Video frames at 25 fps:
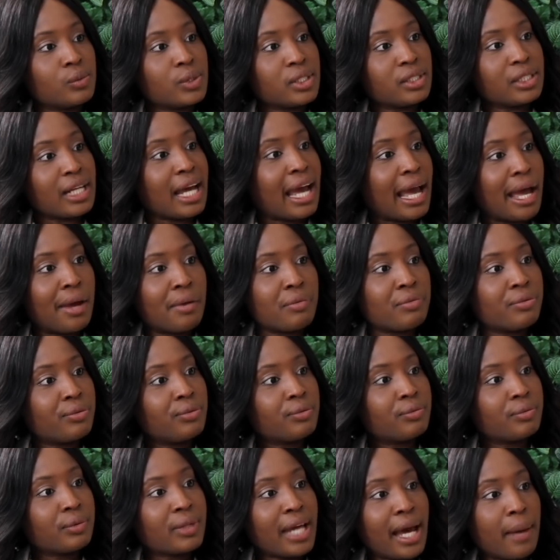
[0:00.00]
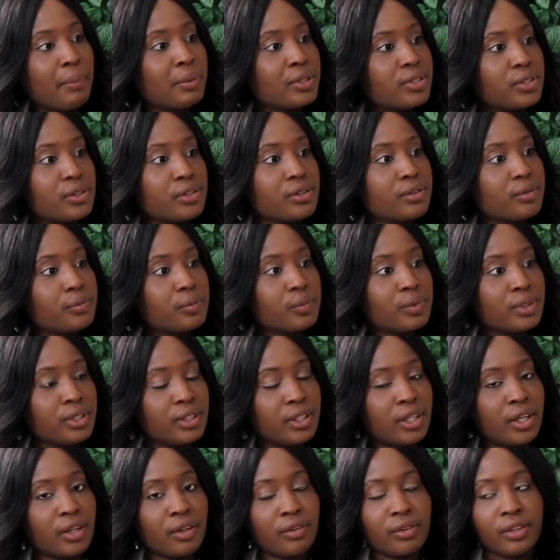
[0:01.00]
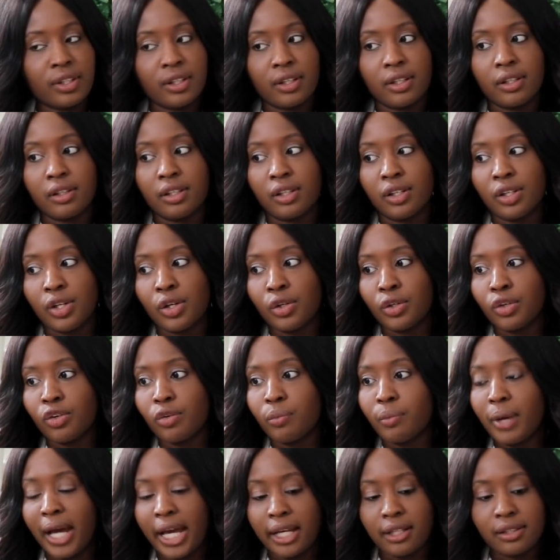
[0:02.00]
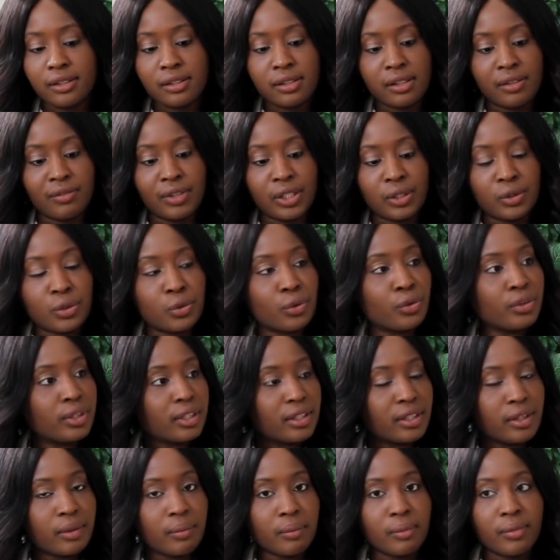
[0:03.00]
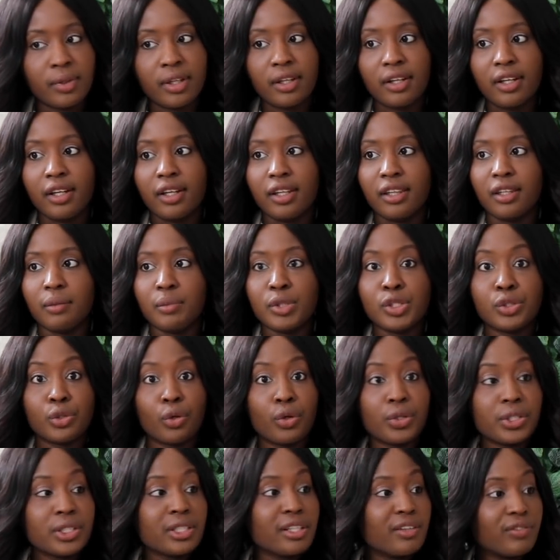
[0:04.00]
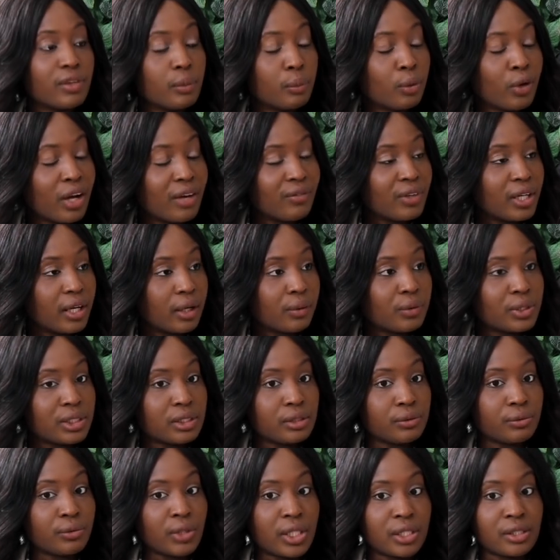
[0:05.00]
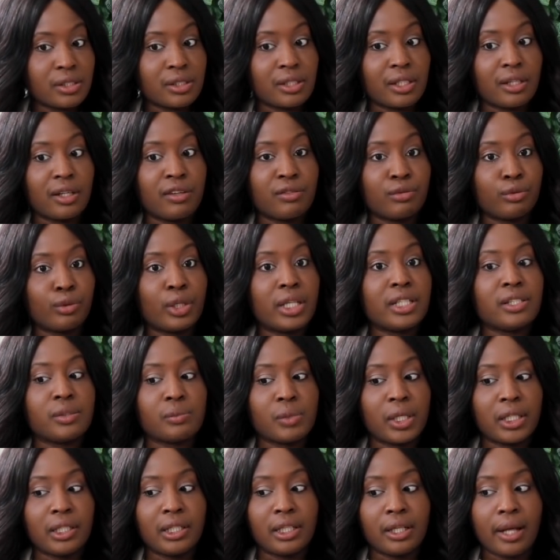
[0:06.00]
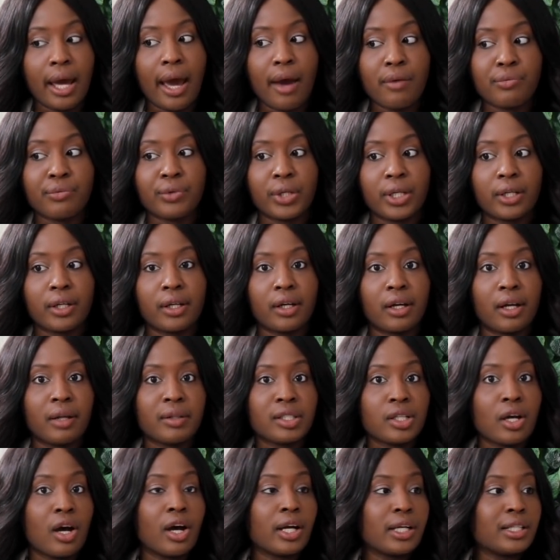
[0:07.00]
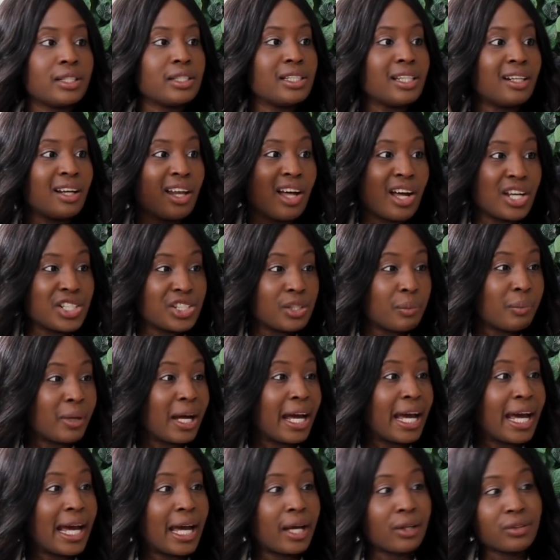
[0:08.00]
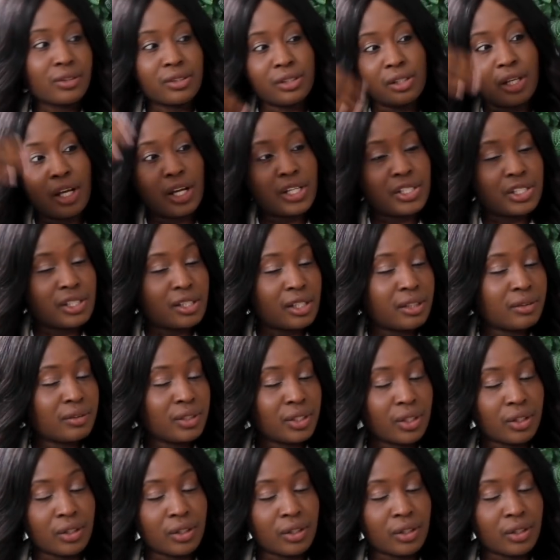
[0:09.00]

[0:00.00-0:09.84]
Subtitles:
wouldn't have capital. You know, the local banks have ignored them. The majority of the private equity funds that have raised money in Africa are targeting larger buyouts, larger